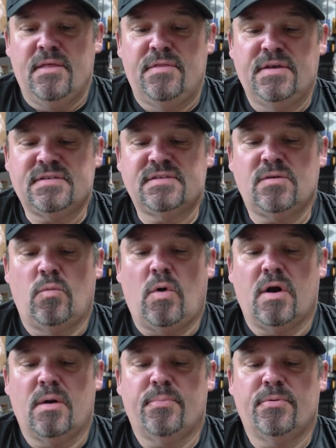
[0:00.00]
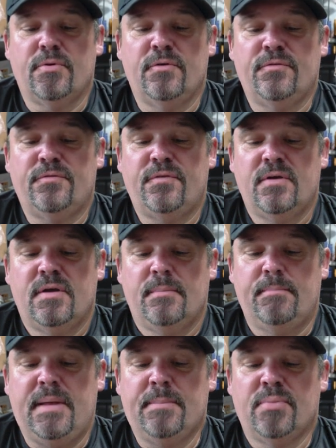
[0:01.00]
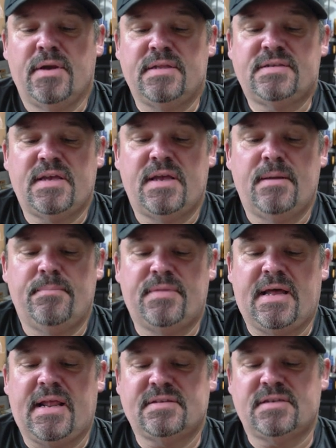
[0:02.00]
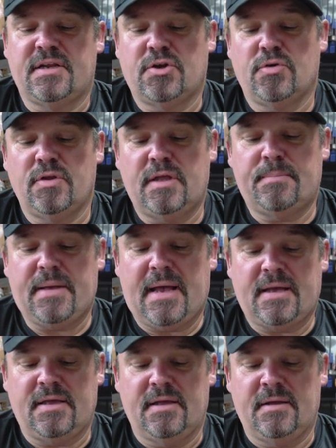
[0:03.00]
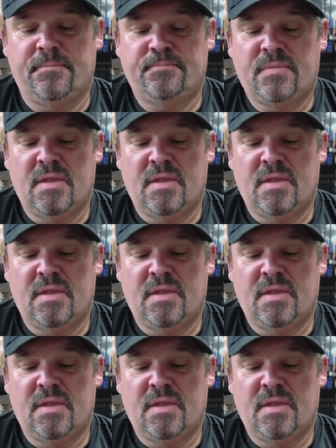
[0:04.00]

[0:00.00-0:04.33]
This is a waterproof membrane tape that has an acrylic backing.